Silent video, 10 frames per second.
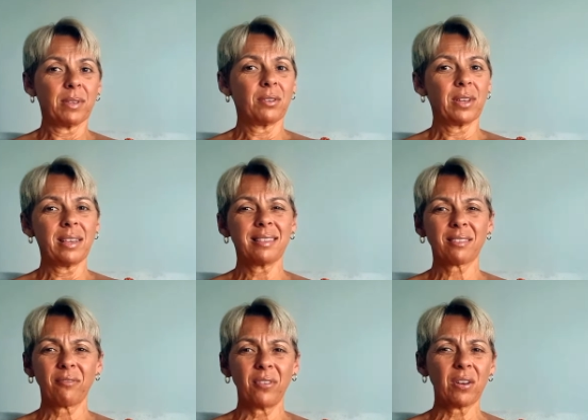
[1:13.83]
you know,
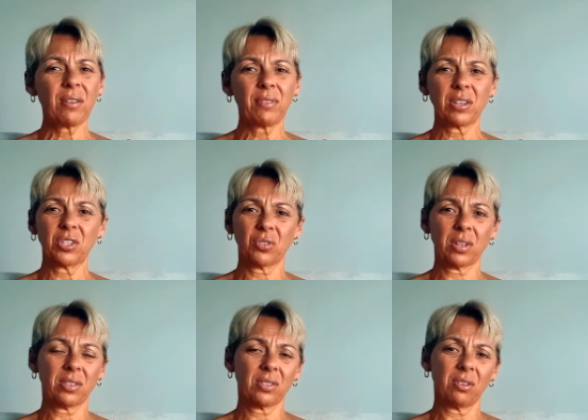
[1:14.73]
he's very, very
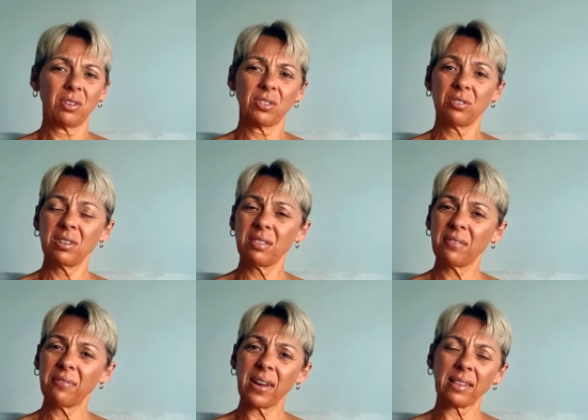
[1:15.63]
stressed dog due to
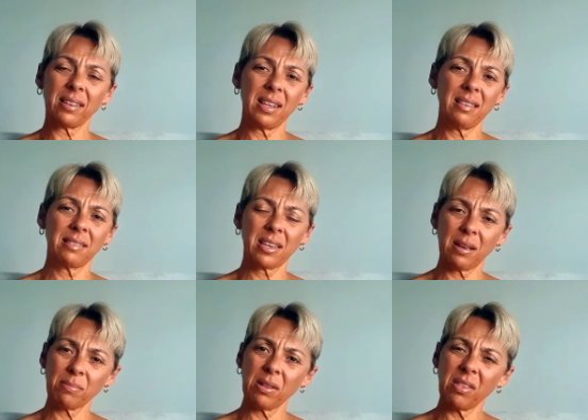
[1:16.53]
the fact that he's
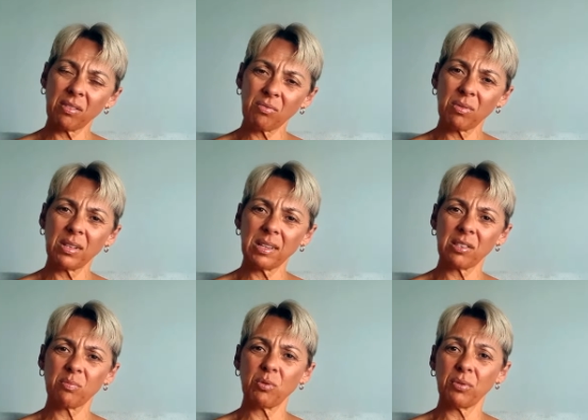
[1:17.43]
kept in this really
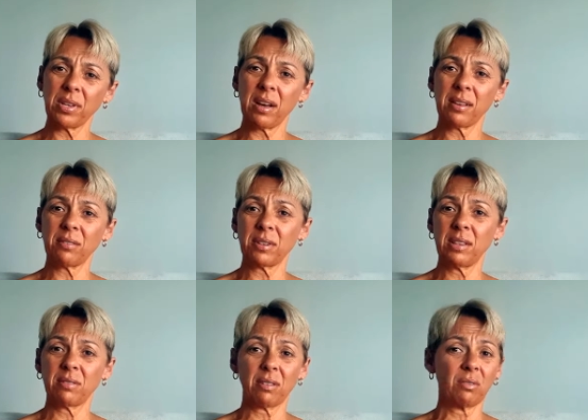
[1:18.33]
small yard on
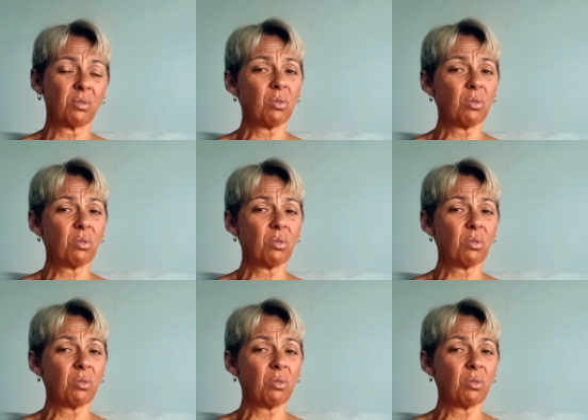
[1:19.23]
his own